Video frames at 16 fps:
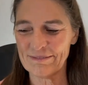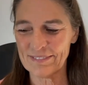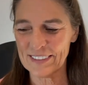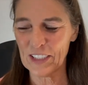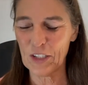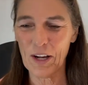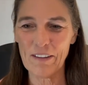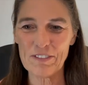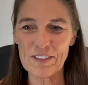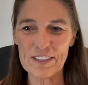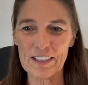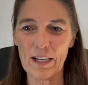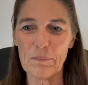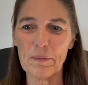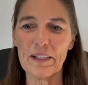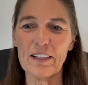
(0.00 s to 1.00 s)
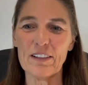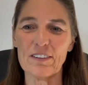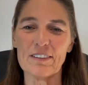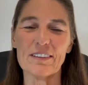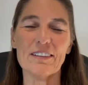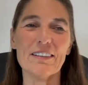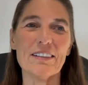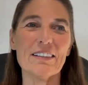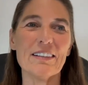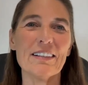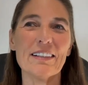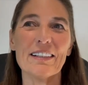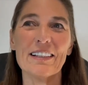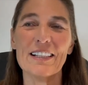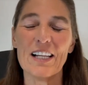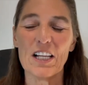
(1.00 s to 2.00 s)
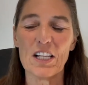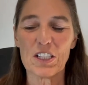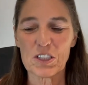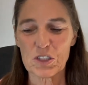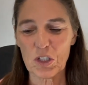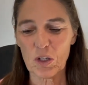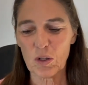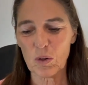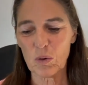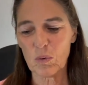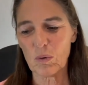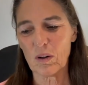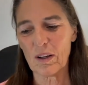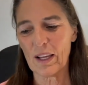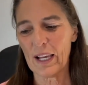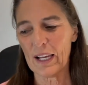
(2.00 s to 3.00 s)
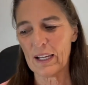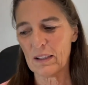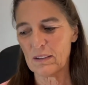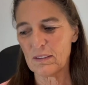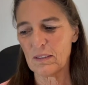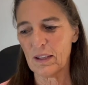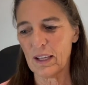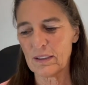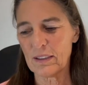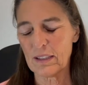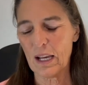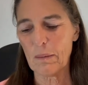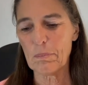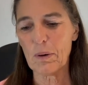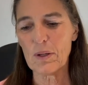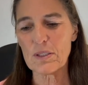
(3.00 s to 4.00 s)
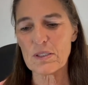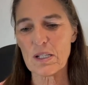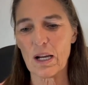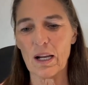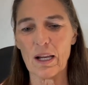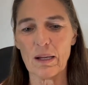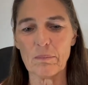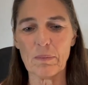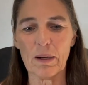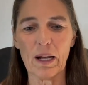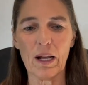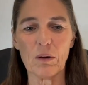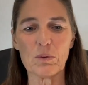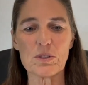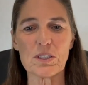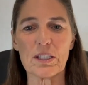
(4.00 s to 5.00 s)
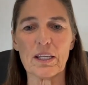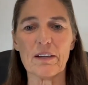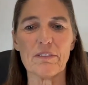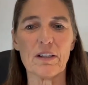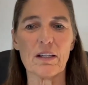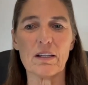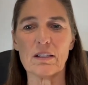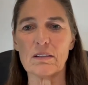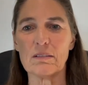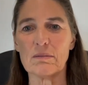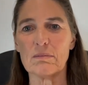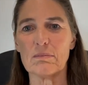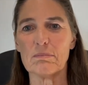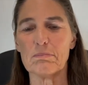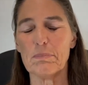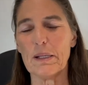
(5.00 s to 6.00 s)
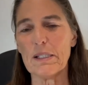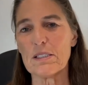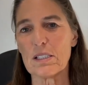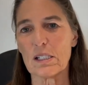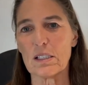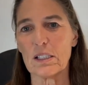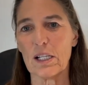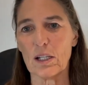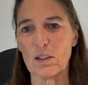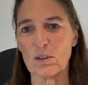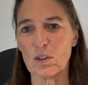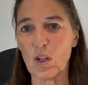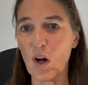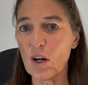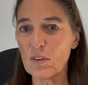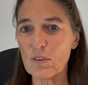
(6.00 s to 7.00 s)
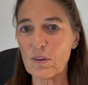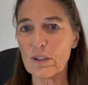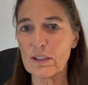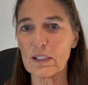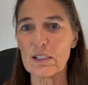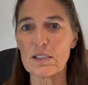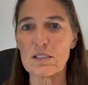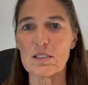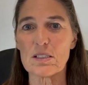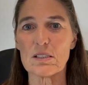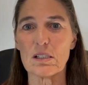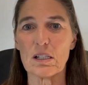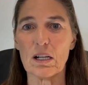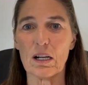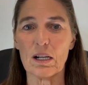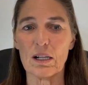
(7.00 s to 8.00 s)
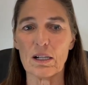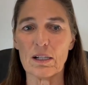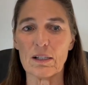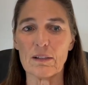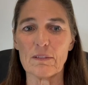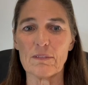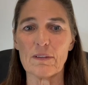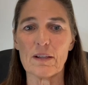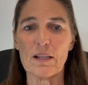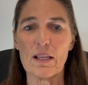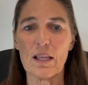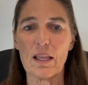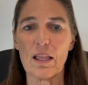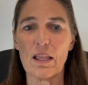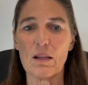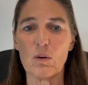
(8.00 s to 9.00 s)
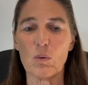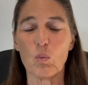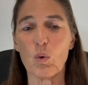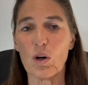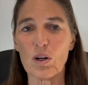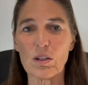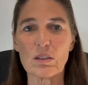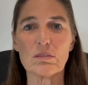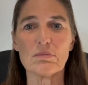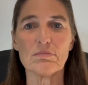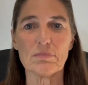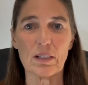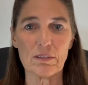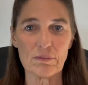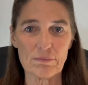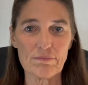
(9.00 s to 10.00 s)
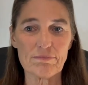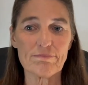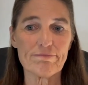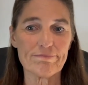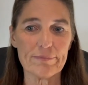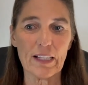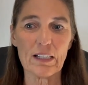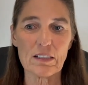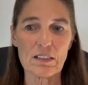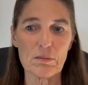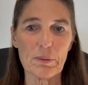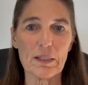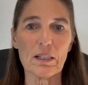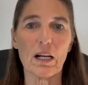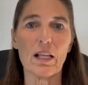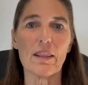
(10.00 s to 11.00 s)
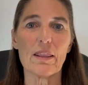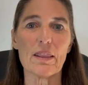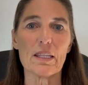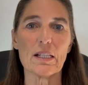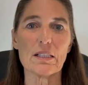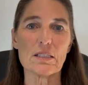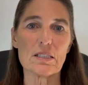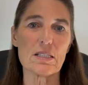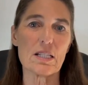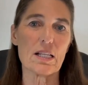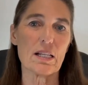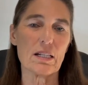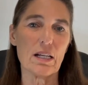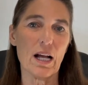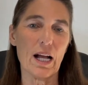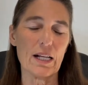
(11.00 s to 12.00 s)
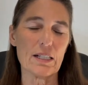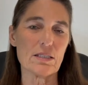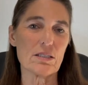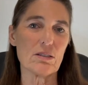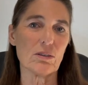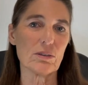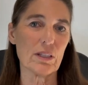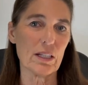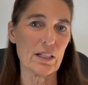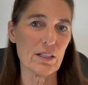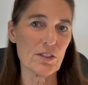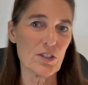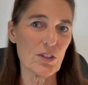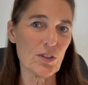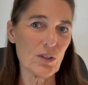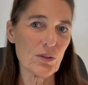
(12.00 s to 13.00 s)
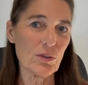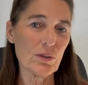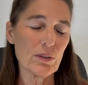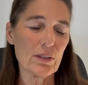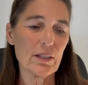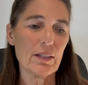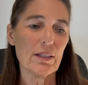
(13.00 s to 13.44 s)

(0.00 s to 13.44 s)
you know, obviously I'm here. So at, at that point in time, I was given basically a laundry list of work yet to be done, things that I still needed to do.